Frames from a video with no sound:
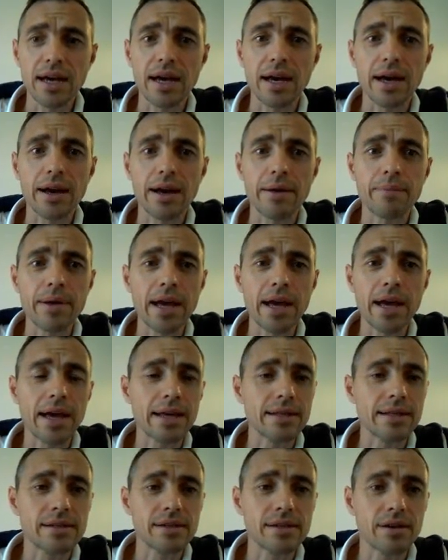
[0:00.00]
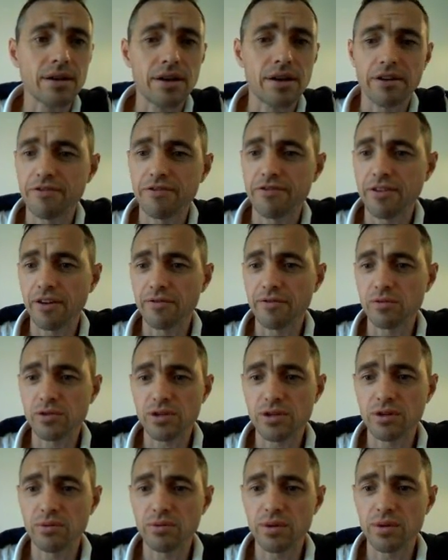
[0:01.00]
Um, and I've I've
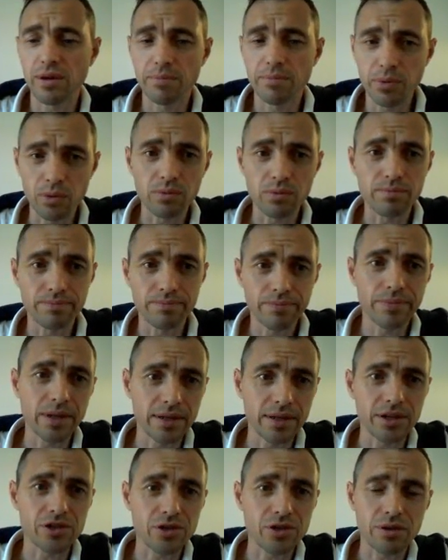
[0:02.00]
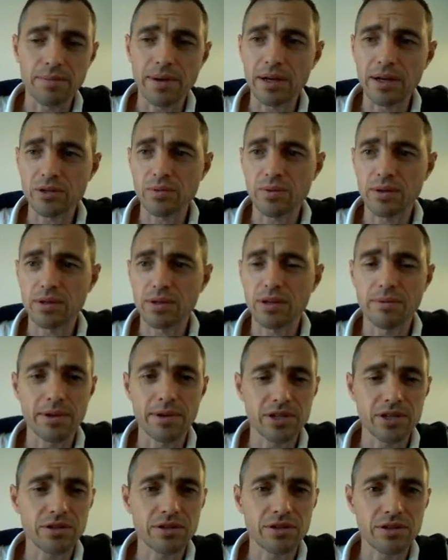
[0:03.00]
also bought additional amounts with
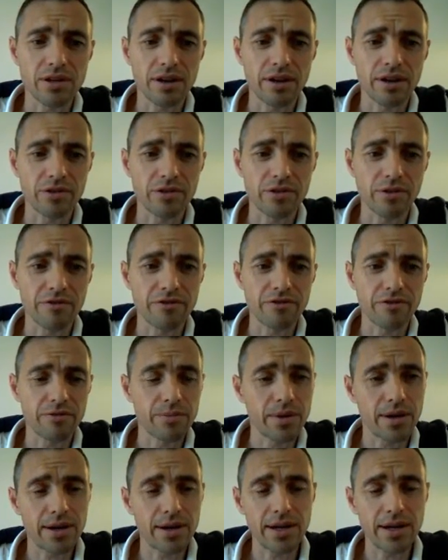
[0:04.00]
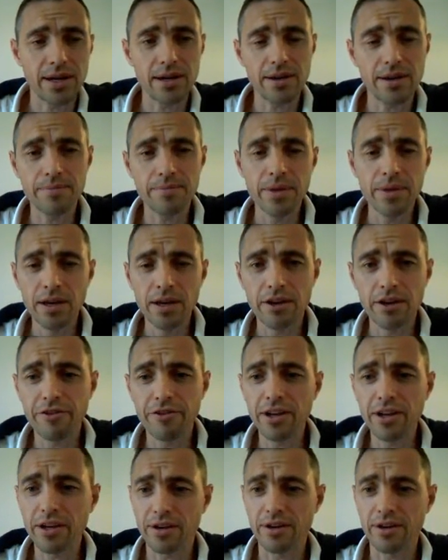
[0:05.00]
commissions that I've got from my um,
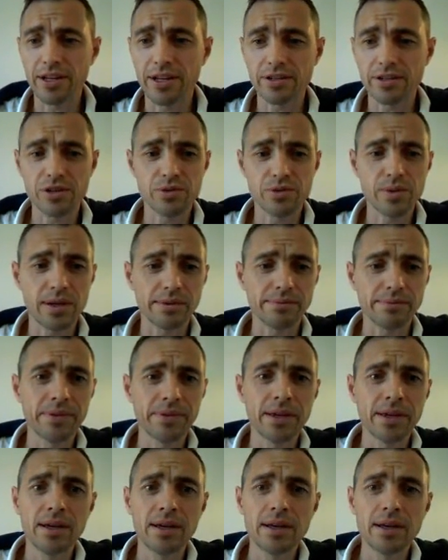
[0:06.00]
affiliate earnings as well.